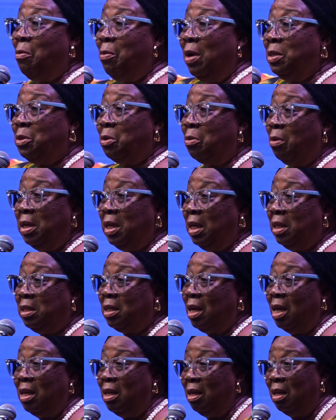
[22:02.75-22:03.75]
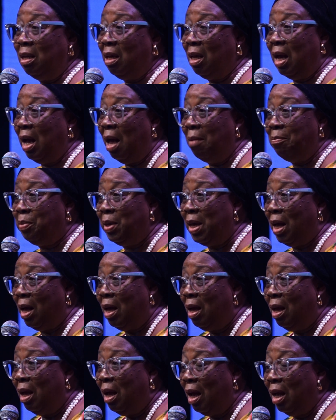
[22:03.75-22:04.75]
went on a training in Gambia,
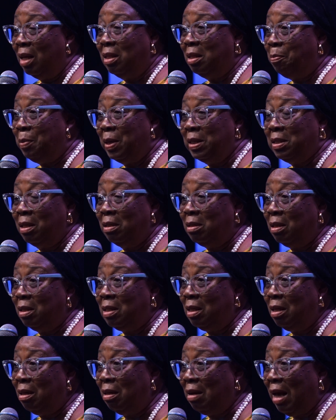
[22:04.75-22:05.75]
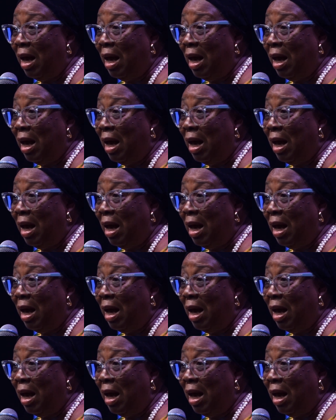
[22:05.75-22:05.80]
and the person teaching